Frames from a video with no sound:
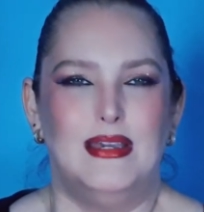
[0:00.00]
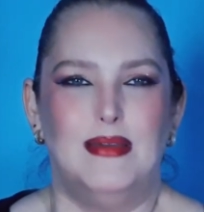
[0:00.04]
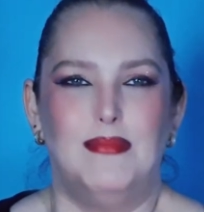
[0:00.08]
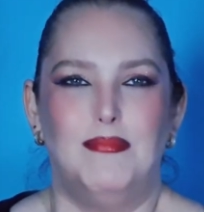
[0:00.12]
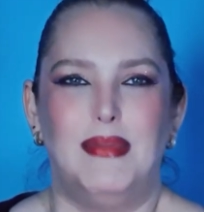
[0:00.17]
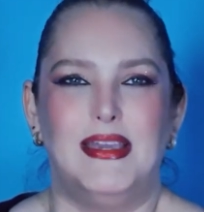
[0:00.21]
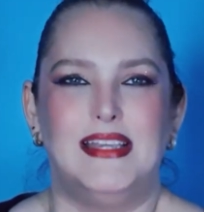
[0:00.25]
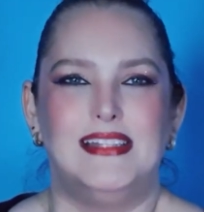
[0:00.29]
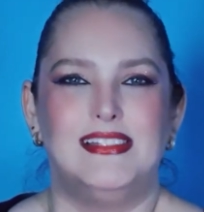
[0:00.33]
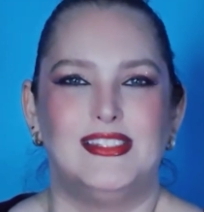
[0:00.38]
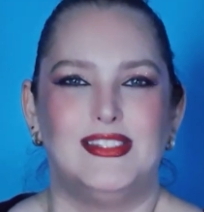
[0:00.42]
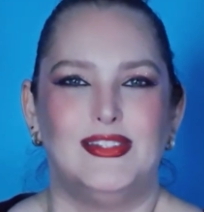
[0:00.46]

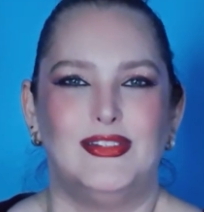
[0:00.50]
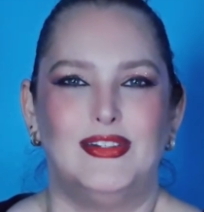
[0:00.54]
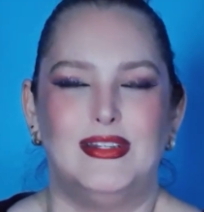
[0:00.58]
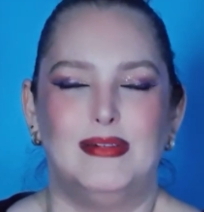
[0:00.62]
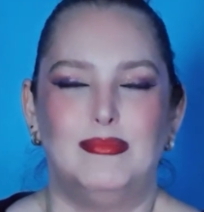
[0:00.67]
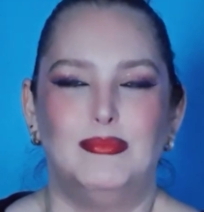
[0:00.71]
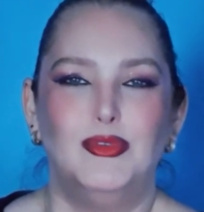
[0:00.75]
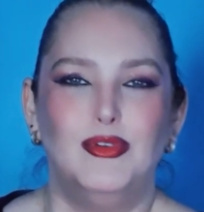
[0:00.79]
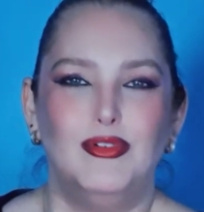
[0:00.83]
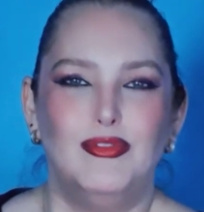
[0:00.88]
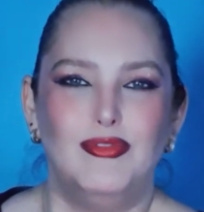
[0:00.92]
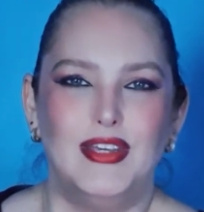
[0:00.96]
based on a
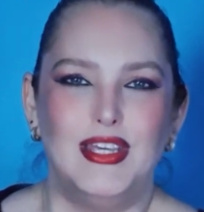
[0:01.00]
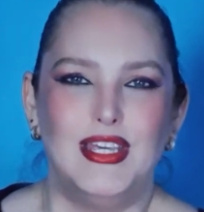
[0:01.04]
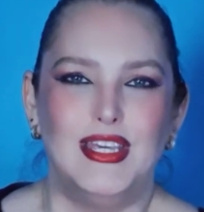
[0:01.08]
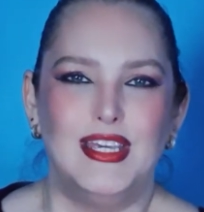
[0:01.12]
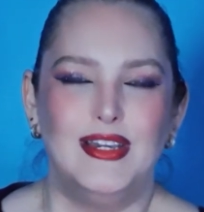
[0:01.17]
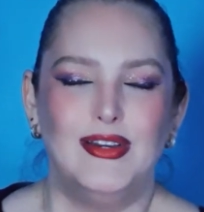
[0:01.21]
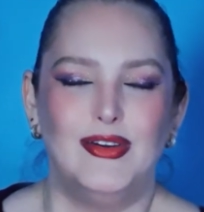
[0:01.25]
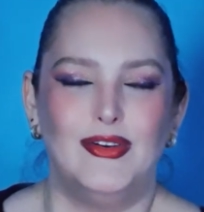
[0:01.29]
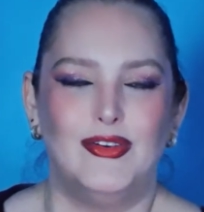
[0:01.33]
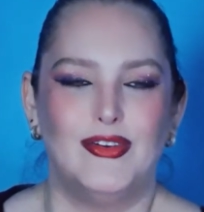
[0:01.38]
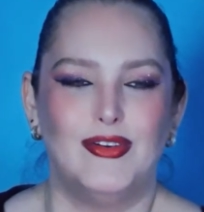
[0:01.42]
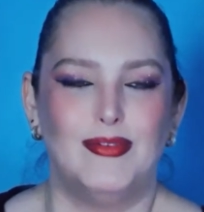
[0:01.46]

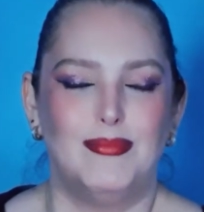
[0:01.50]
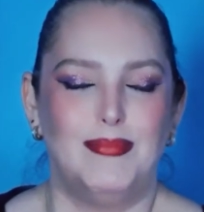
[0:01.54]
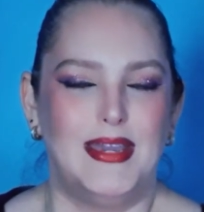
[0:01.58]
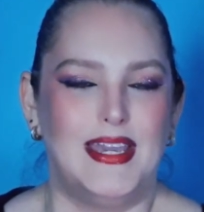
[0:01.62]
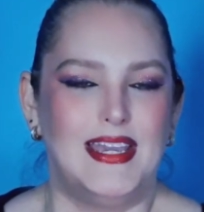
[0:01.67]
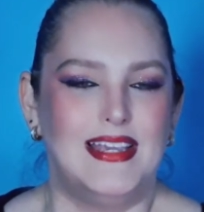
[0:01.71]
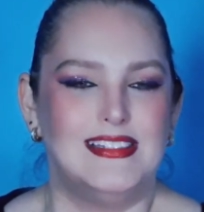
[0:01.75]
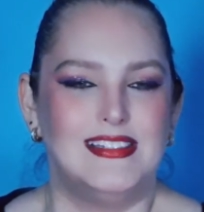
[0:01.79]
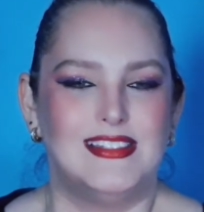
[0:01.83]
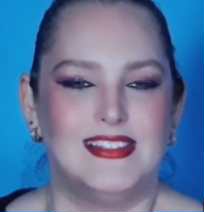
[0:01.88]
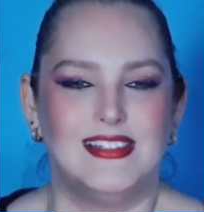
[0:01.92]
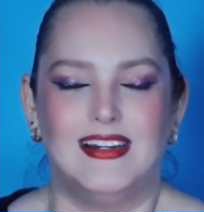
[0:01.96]
movie or
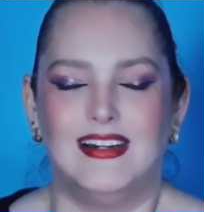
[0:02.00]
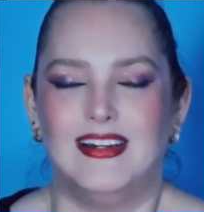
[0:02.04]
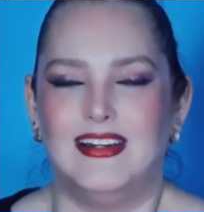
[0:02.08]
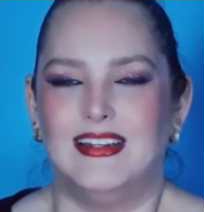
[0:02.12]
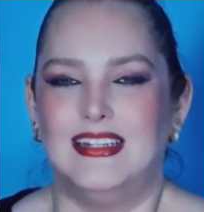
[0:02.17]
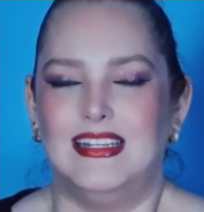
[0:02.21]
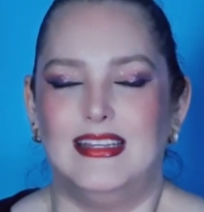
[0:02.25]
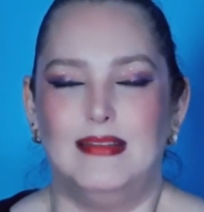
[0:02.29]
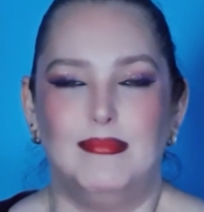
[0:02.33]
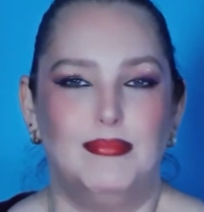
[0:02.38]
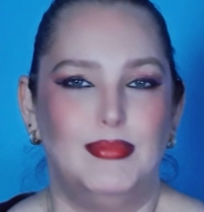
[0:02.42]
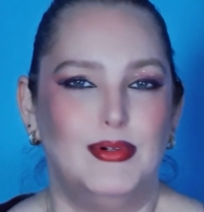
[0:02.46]
based
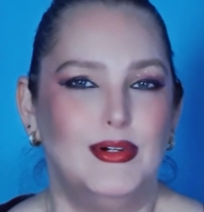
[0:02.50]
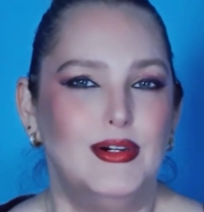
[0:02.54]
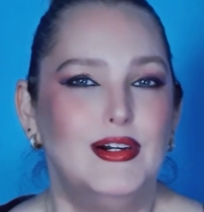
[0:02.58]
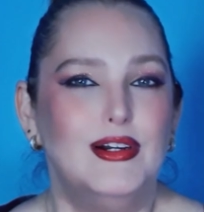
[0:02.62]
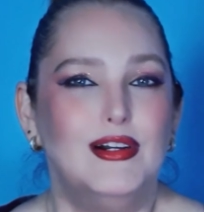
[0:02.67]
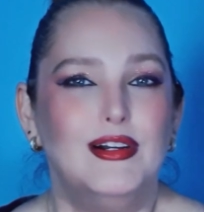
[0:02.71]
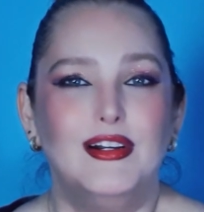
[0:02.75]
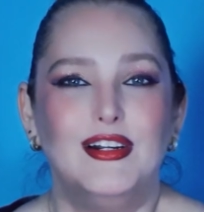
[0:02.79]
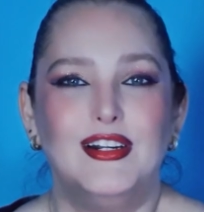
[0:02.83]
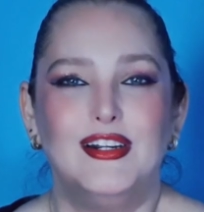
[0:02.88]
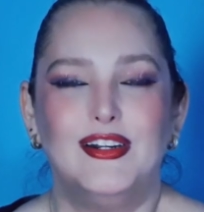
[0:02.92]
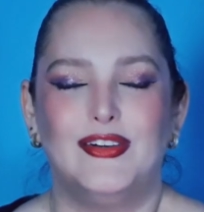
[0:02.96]
on a
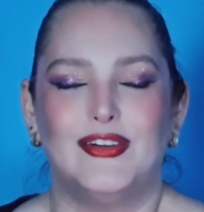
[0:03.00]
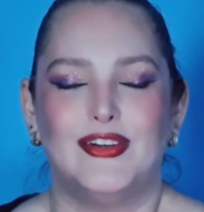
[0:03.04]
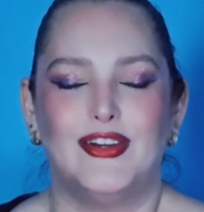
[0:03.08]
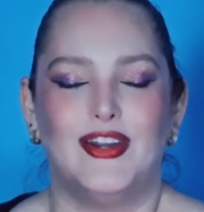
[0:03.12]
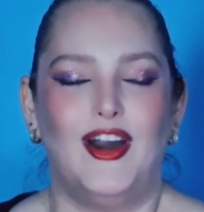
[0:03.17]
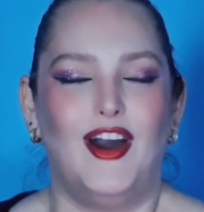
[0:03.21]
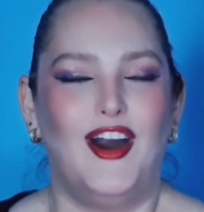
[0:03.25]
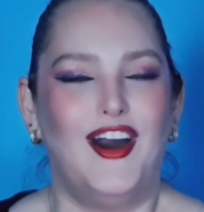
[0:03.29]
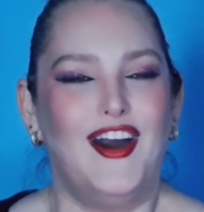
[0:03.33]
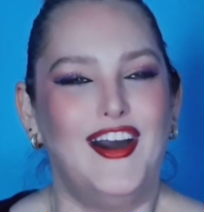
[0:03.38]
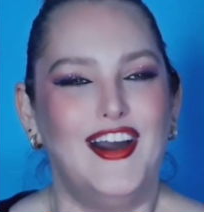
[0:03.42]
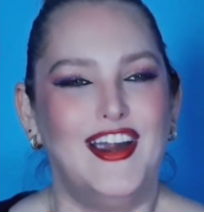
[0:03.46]
book
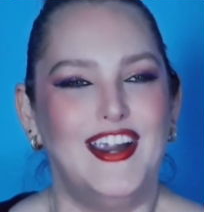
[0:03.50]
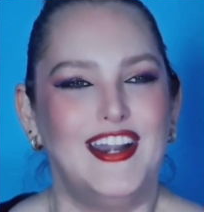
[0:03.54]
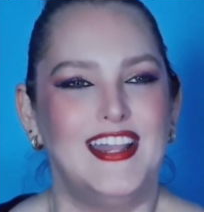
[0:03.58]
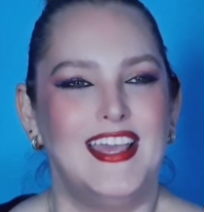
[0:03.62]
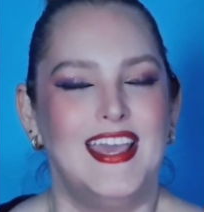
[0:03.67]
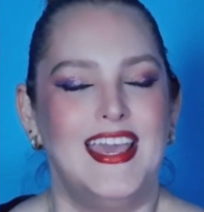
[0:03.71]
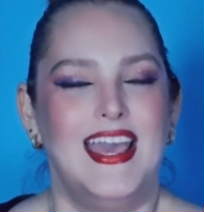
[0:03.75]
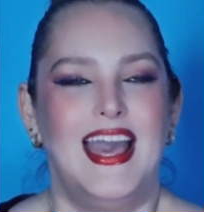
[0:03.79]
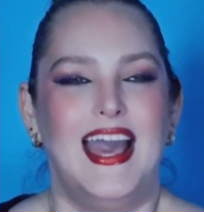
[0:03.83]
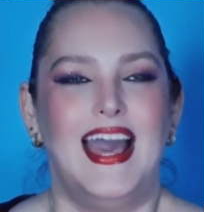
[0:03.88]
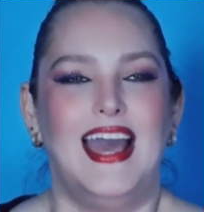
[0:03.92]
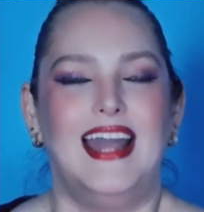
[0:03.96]
or art,
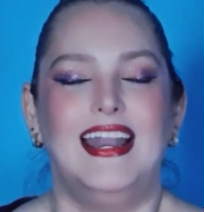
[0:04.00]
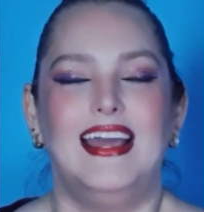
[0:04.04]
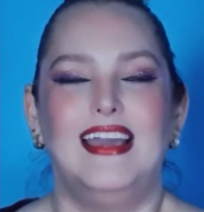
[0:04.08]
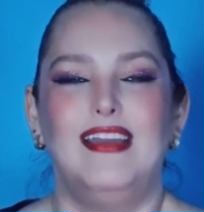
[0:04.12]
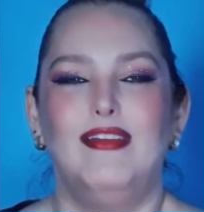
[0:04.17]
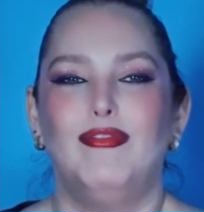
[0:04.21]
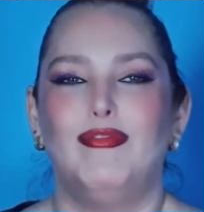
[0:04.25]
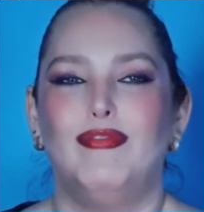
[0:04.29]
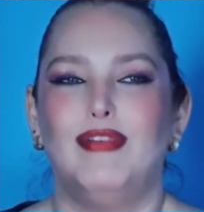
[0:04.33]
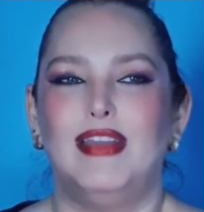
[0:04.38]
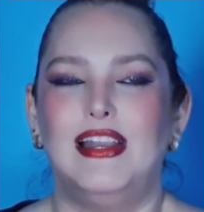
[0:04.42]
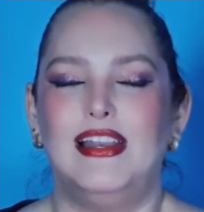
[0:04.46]
and I
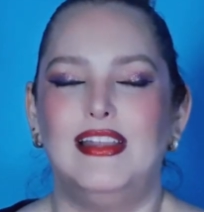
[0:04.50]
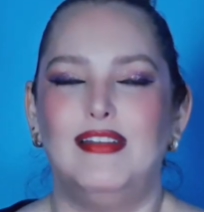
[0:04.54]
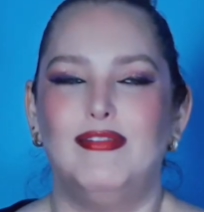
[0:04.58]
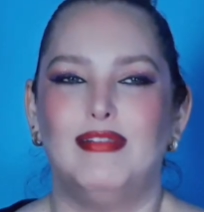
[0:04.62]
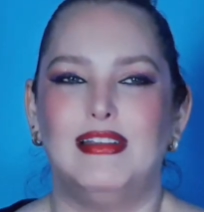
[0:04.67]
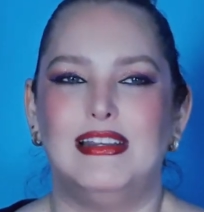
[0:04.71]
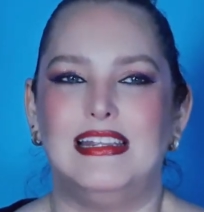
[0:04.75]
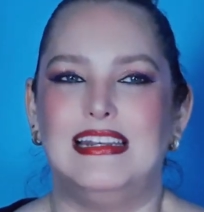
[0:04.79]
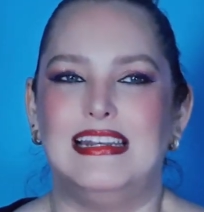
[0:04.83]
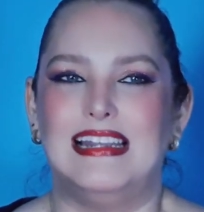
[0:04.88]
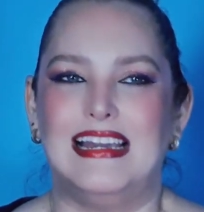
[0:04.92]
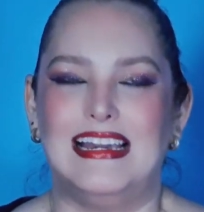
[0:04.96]

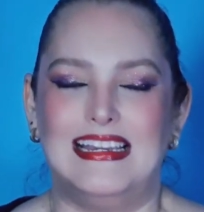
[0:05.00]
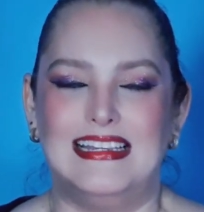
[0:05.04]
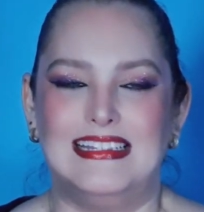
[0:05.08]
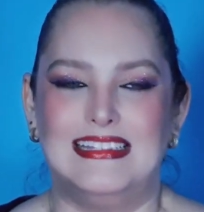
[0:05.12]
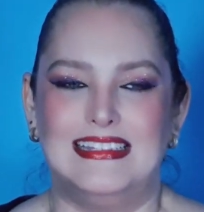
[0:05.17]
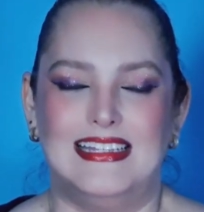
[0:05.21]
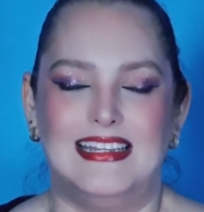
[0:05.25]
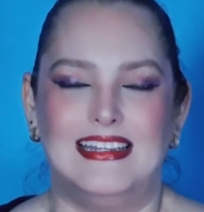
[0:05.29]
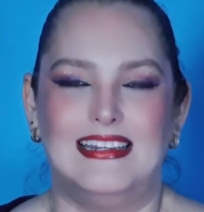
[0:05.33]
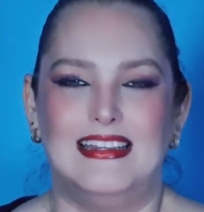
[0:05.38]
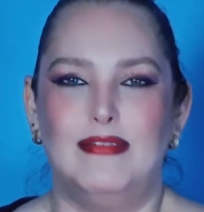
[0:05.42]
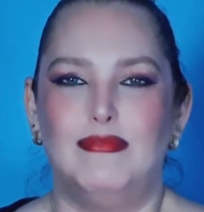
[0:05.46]
really liked it.